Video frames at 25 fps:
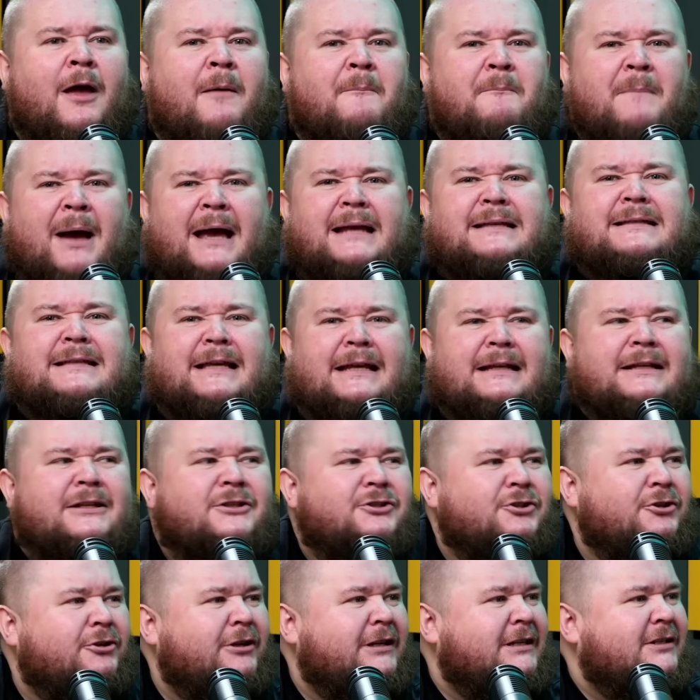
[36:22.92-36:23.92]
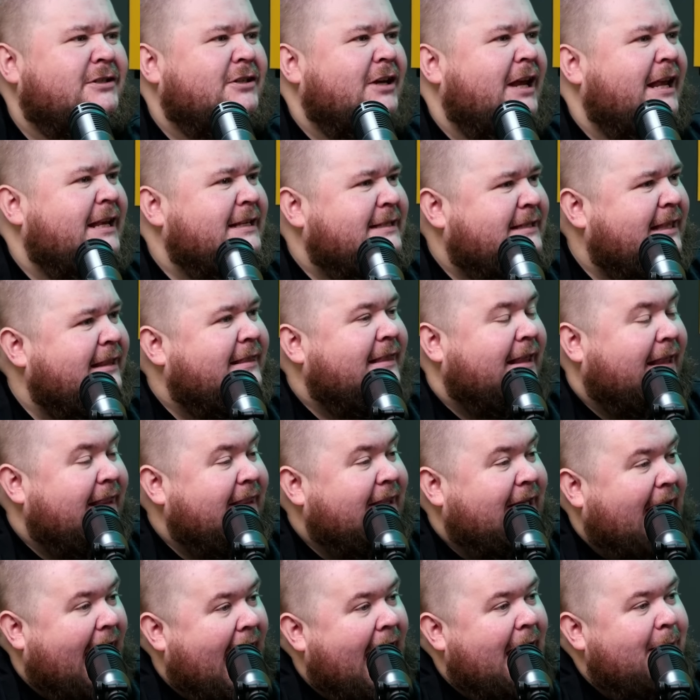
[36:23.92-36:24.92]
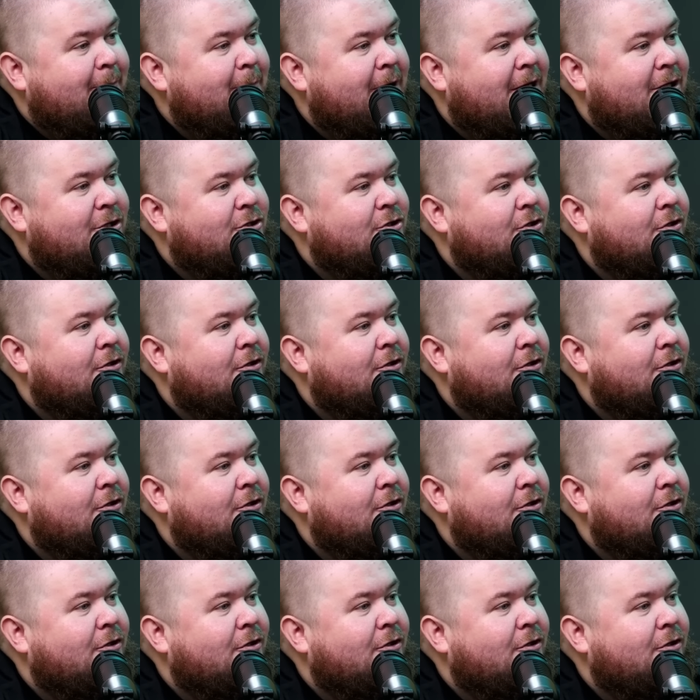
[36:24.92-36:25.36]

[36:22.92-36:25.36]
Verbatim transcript: My signature dish is the thing that I What? made. Because you